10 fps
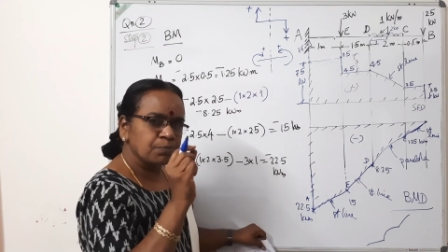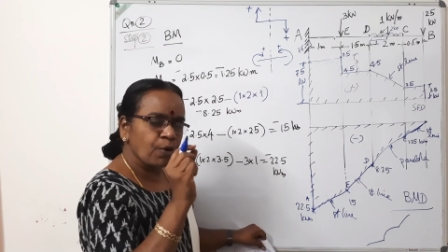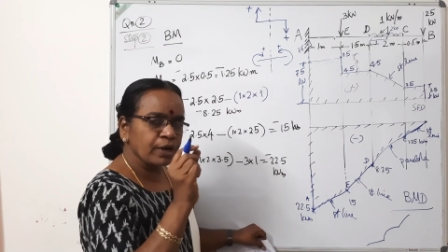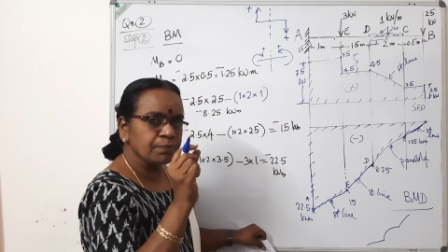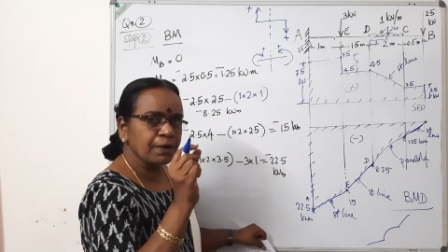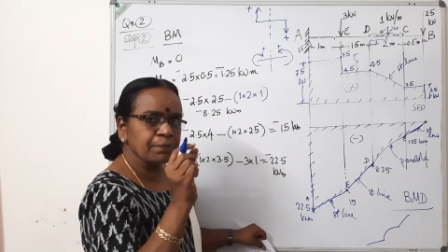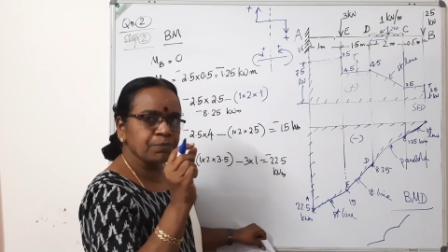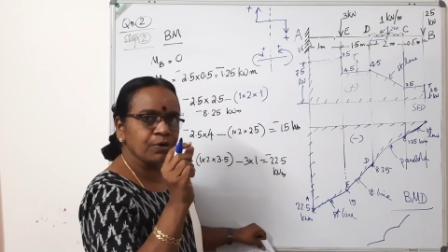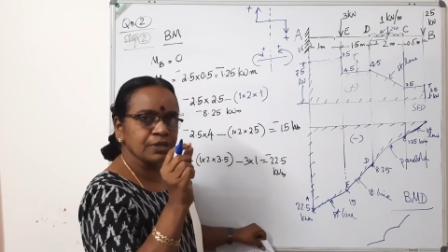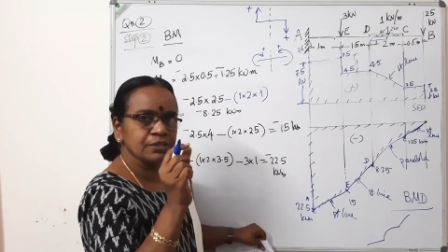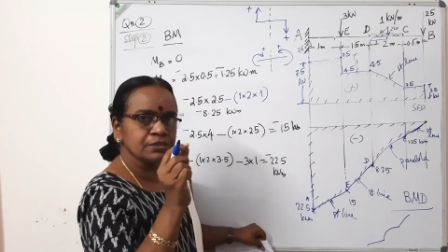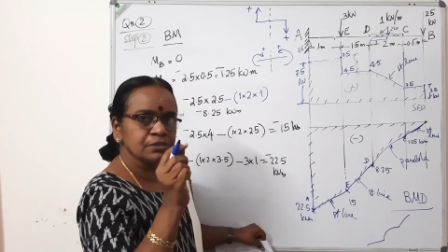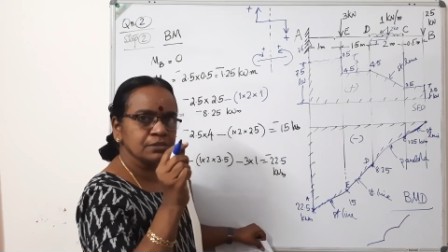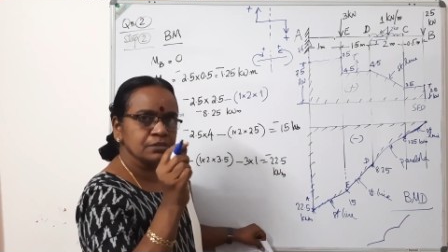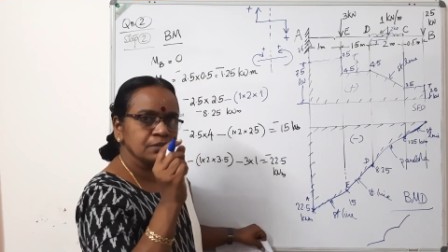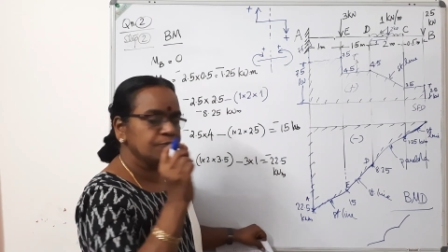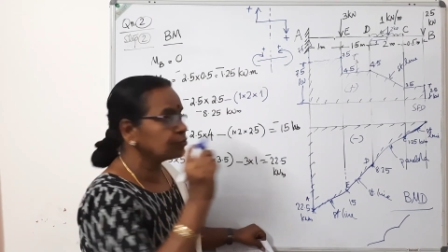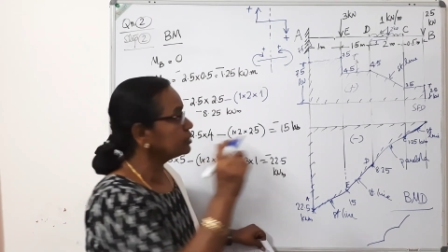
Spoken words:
point by point, if you